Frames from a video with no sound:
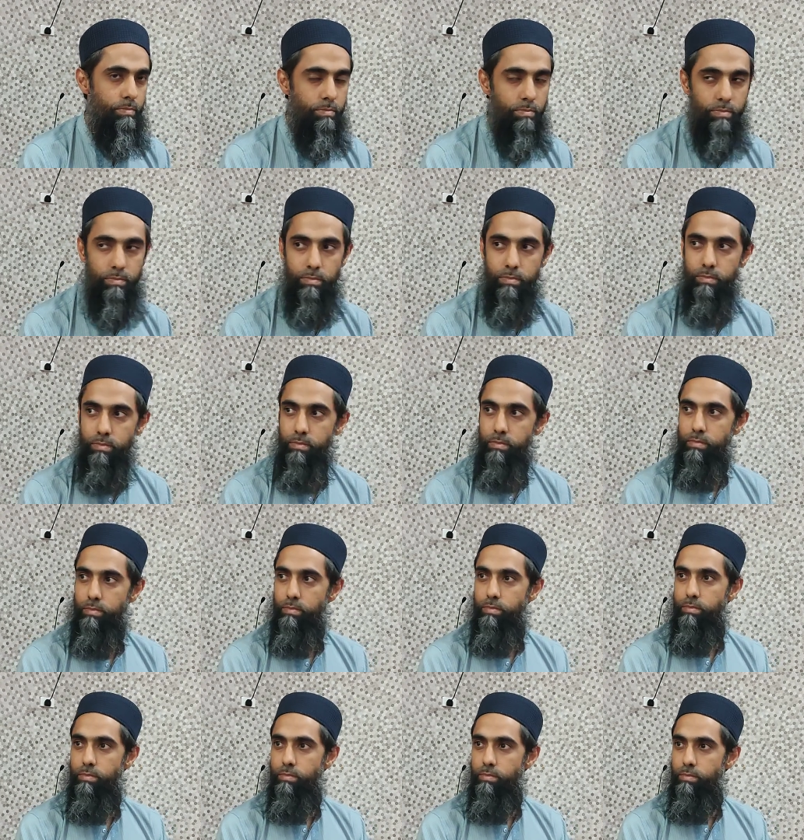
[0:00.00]

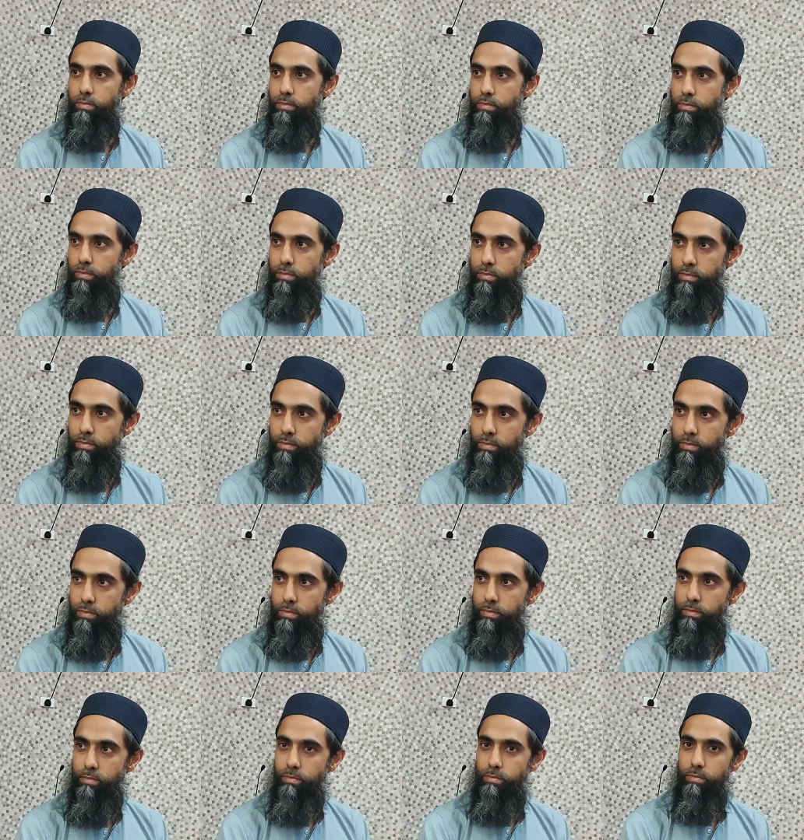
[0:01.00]

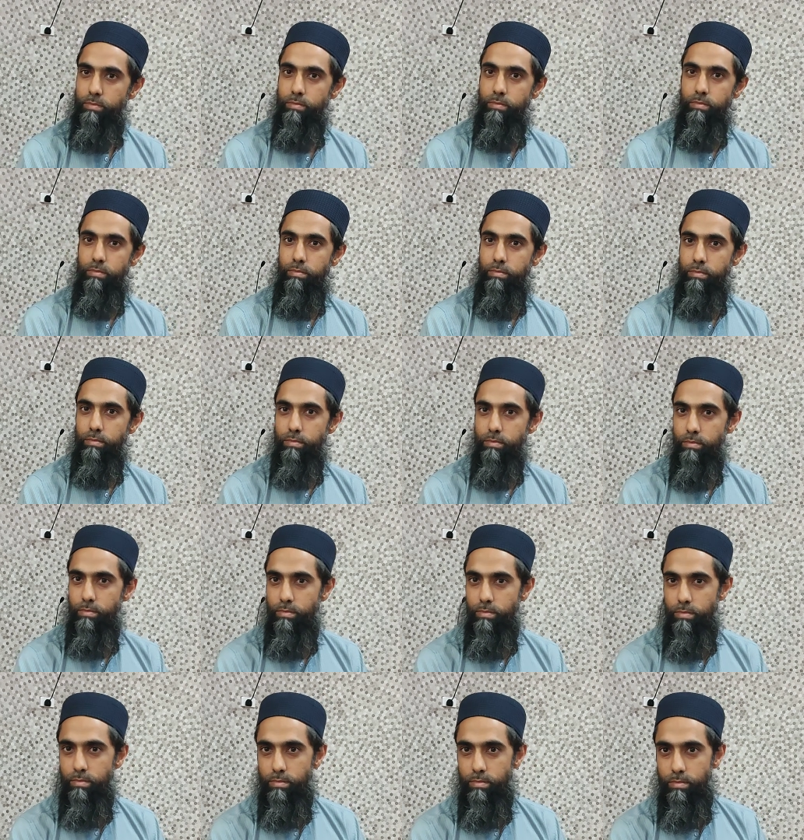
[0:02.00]

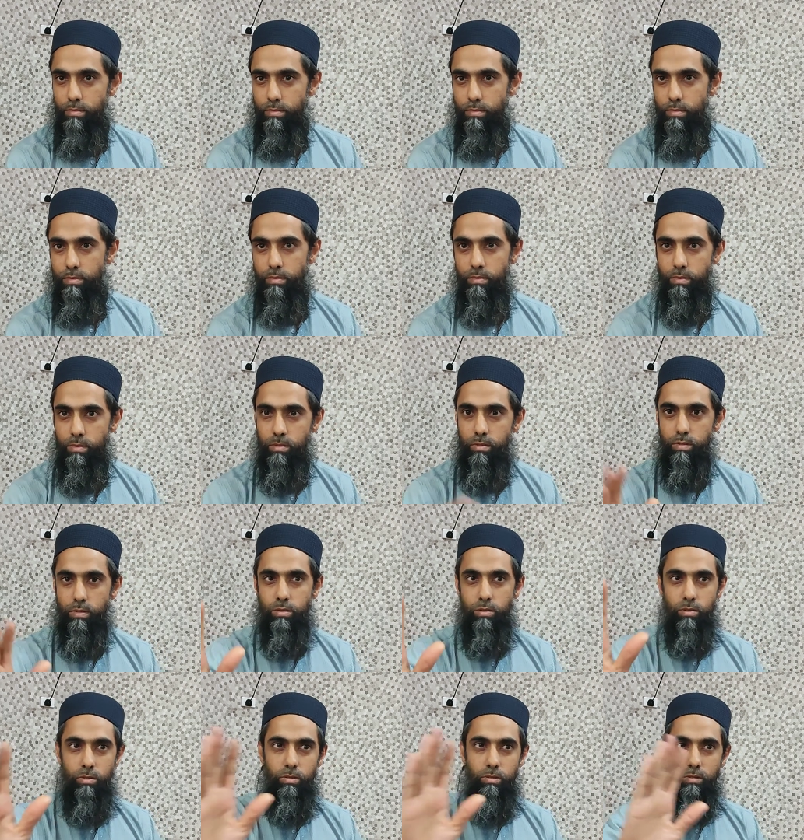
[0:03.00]

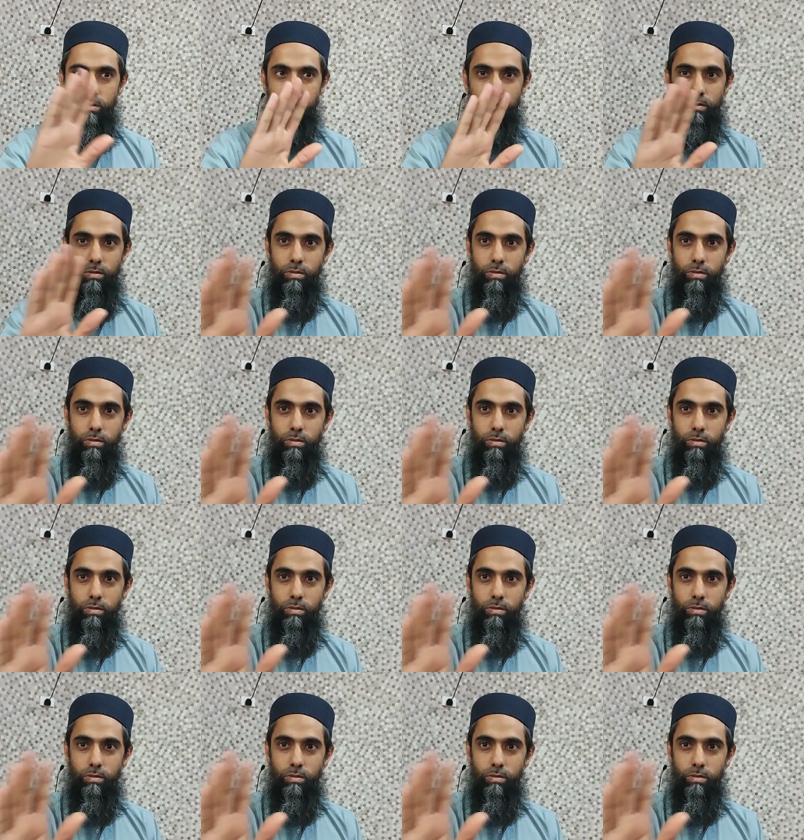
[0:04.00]
(silence)